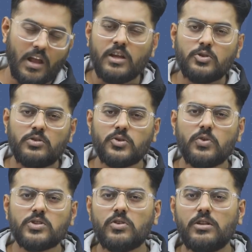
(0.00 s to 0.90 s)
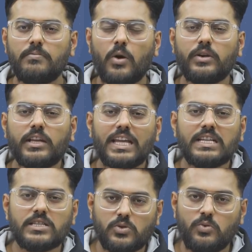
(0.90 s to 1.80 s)
So this was all about
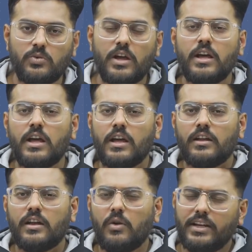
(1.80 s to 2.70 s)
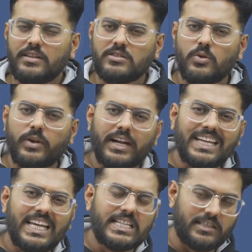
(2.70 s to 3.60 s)
case 2. Now let us look at
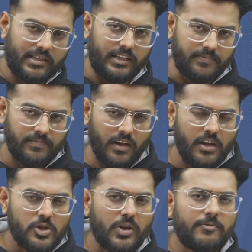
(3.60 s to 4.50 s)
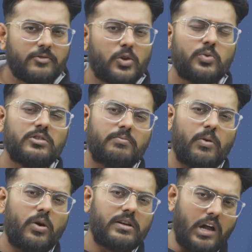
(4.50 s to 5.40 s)
case 3. So I have thrown the
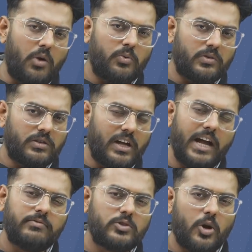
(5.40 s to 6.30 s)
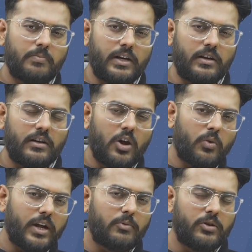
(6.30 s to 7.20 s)
ball downward, I have dropped it. Now
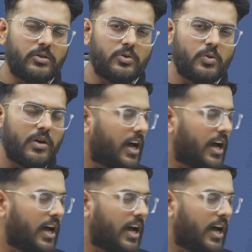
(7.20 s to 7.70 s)
what I am going to do?